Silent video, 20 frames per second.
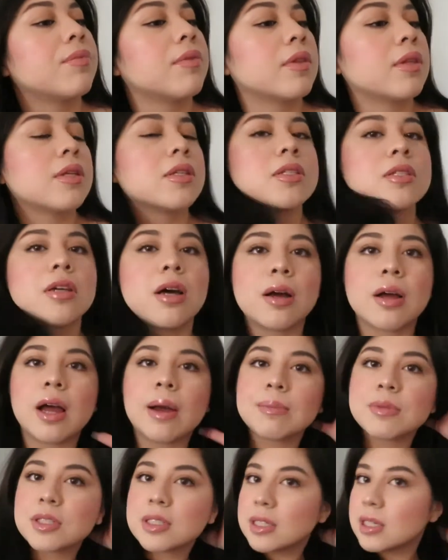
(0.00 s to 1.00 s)
so I'm
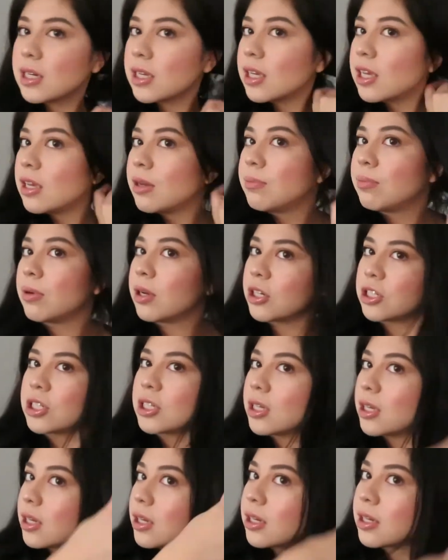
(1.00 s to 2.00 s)
just gonna keep brushing
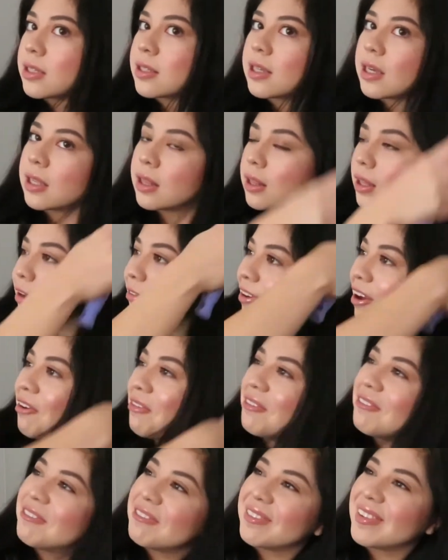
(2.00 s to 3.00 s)
it because I love how
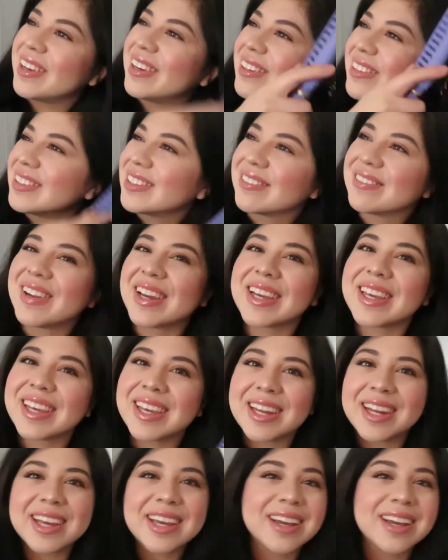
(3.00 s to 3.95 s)
it feels. I'm not kidding.